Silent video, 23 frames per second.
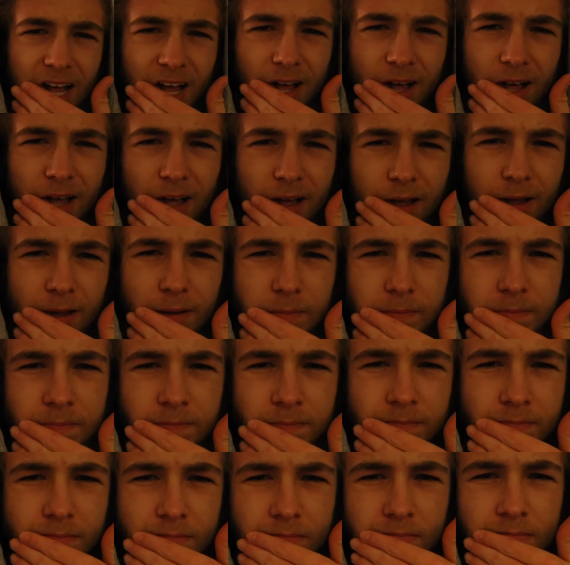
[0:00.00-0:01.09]
Um,
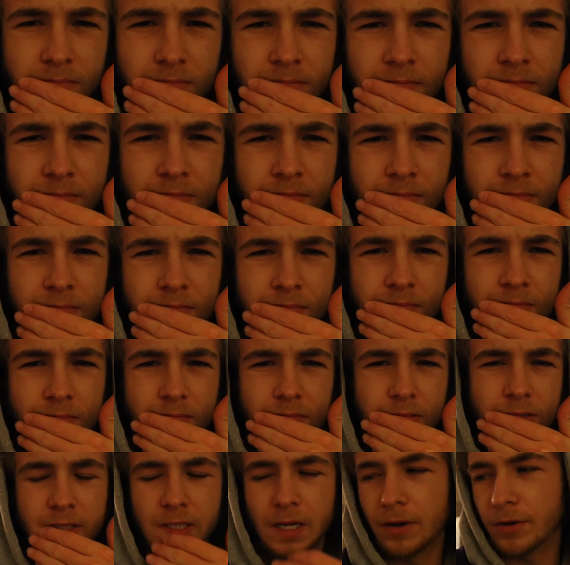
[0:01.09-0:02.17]

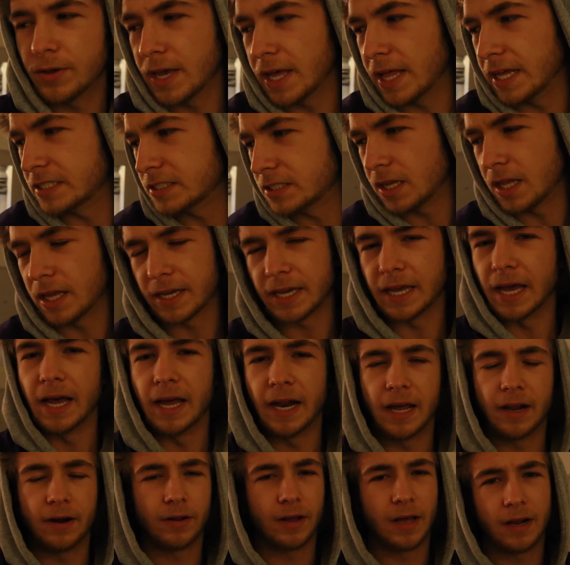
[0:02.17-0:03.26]
so yeah, that's all I got.
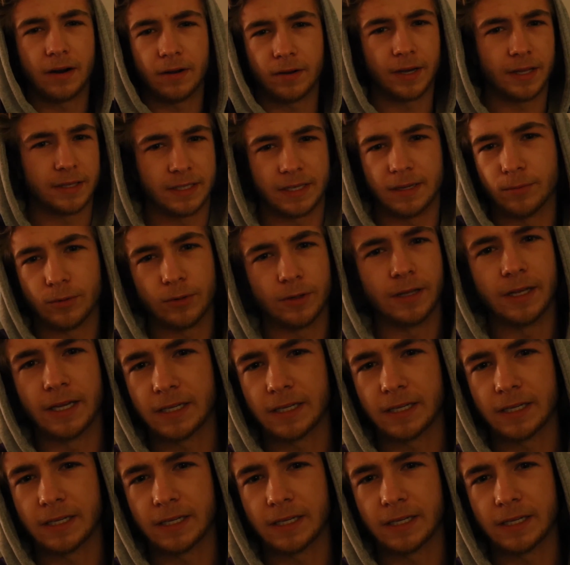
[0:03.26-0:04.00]
I don't, I don't got the Chemical